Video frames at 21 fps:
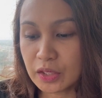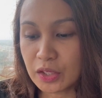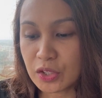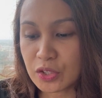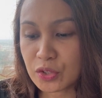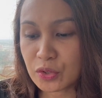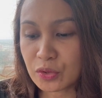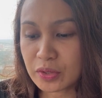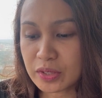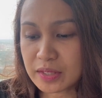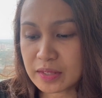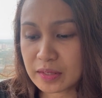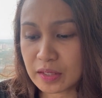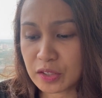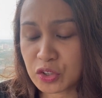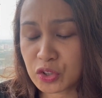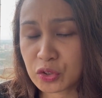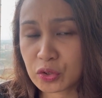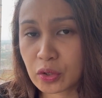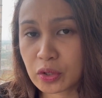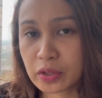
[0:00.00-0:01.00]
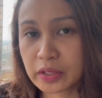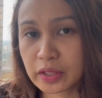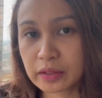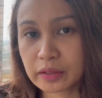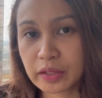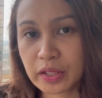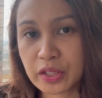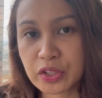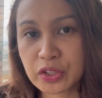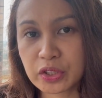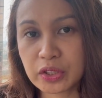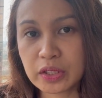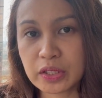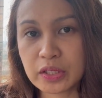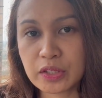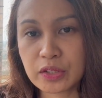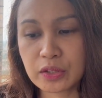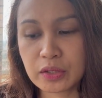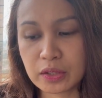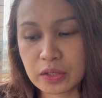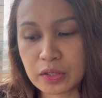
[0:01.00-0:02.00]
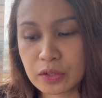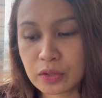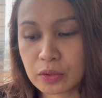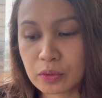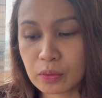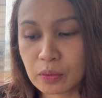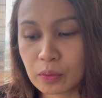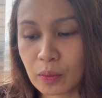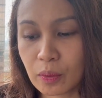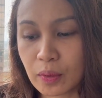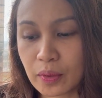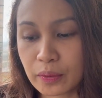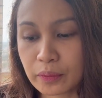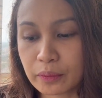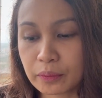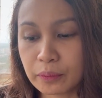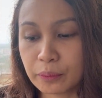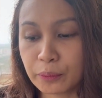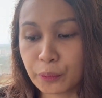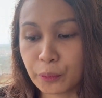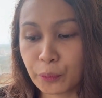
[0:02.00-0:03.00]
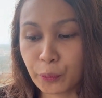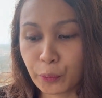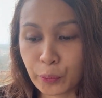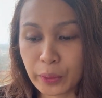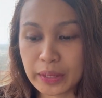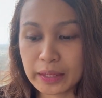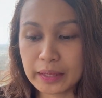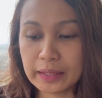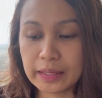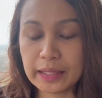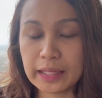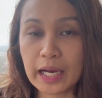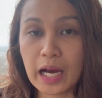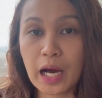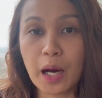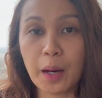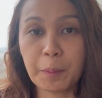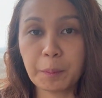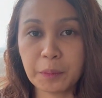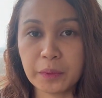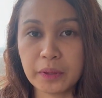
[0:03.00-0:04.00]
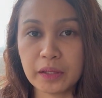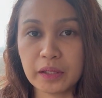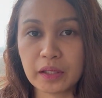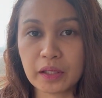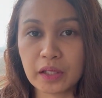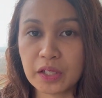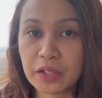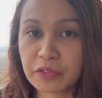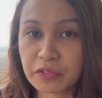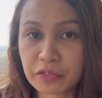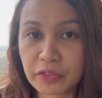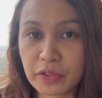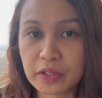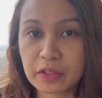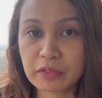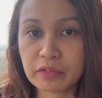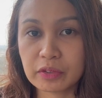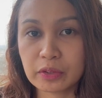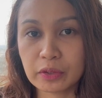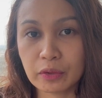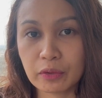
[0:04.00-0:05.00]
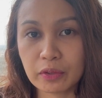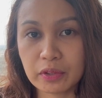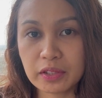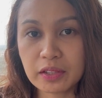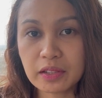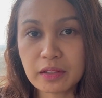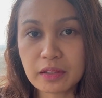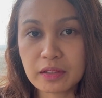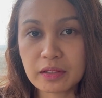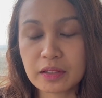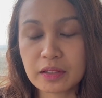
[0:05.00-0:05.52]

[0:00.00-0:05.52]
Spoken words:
So this statutory declaration is you need to really appear in front of a lawyer,